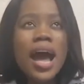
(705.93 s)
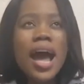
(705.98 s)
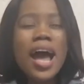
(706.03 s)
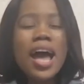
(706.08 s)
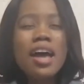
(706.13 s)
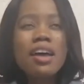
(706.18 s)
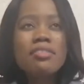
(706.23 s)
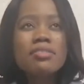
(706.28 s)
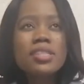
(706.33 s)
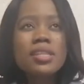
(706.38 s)

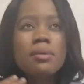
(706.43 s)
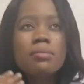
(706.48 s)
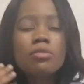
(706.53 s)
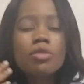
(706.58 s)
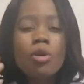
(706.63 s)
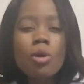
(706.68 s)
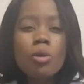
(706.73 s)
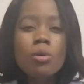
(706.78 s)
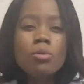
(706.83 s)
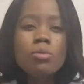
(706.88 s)
have some
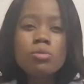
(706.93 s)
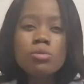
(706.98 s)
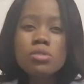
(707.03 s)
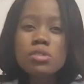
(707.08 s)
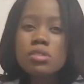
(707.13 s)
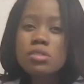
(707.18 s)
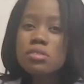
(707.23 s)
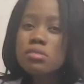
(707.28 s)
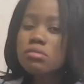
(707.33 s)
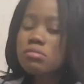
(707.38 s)

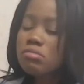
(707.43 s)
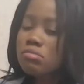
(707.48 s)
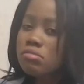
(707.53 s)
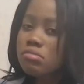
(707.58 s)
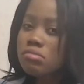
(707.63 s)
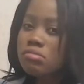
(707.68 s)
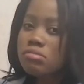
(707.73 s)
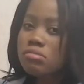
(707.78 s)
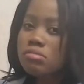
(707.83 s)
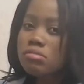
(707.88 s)
goals
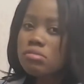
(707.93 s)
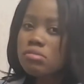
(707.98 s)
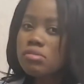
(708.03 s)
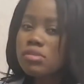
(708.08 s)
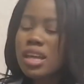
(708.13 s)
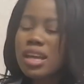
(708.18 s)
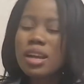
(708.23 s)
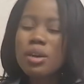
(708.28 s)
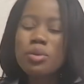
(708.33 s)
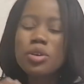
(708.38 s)

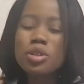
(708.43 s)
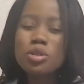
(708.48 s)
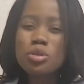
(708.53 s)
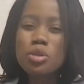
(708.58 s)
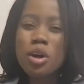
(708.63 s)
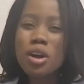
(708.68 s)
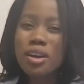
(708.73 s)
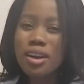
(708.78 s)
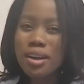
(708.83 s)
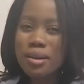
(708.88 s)
that I want
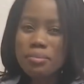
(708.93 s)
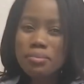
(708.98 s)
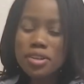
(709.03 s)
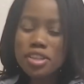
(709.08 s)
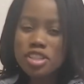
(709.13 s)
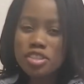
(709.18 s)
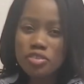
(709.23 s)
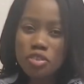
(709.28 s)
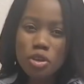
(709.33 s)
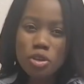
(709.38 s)
to
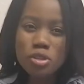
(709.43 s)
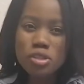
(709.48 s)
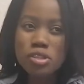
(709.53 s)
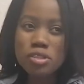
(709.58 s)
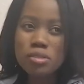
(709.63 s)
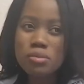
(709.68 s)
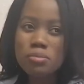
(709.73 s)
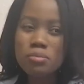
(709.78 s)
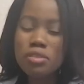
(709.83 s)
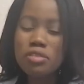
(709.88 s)
accomplish
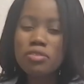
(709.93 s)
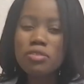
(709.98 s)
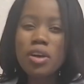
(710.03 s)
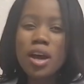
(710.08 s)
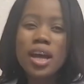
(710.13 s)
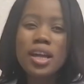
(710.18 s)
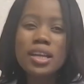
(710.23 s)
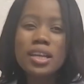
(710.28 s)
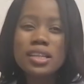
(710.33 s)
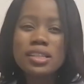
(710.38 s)
first before
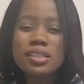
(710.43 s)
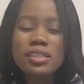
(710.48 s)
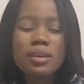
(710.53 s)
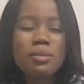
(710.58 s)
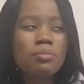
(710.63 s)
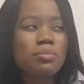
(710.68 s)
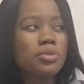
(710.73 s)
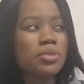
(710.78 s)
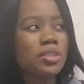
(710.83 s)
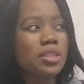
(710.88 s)
I let
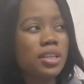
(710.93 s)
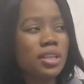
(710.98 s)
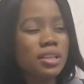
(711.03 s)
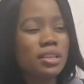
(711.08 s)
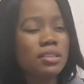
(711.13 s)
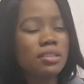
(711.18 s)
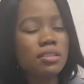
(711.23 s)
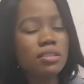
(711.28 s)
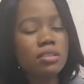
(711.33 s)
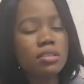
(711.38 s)

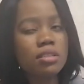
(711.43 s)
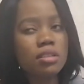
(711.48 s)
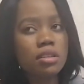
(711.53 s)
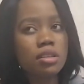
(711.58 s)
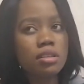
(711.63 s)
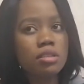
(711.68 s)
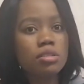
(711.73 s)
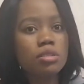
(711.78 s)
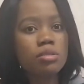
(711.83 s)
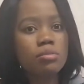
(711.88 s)
somebody
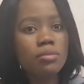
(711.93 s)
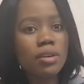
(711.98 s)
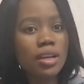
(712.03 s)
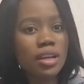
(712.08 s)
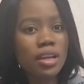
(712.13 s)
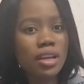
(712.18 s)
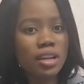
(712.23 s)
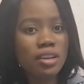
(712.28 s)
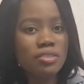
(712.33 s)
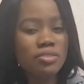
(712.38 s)
into
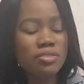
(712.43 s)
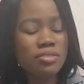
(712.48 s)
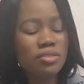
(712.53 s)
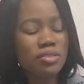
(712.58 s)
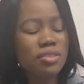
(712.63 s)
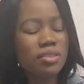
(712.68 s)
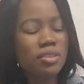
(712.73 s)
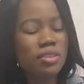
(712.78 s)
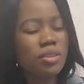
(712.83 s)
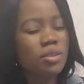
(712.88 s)
my life.
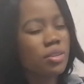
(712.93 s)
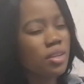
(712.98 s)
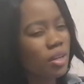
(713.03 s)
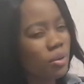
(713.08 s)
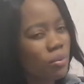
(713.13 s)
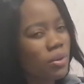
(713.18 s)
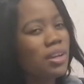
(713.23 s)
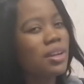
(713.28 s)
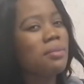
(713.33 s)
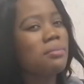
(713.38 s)
You
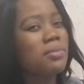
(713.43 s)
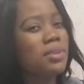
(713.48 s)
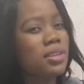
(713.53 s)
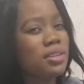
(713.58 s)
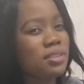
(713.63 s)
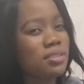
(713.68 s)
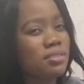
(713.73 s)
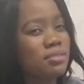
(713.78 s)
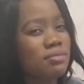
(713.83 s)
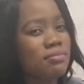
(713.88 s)
get what I
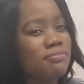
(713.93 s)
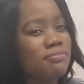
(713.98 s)
mean?